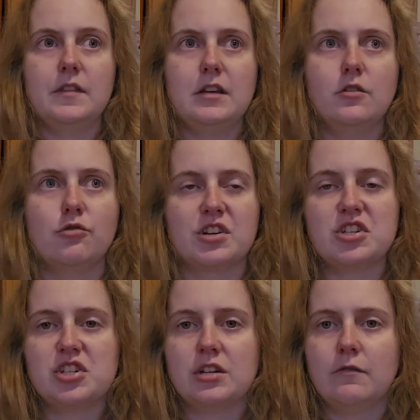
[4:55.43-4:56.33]
the
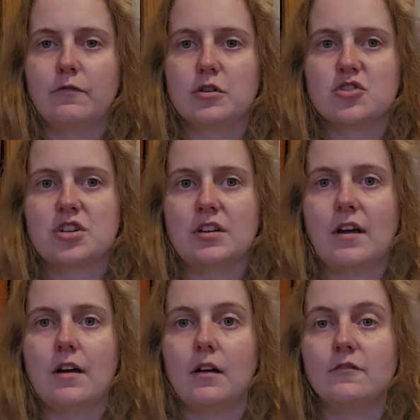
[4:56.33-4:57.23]
Christian
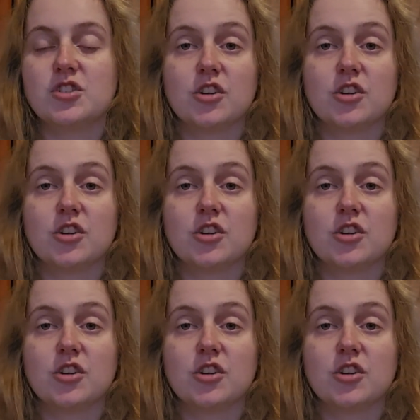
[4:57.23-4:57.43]
version of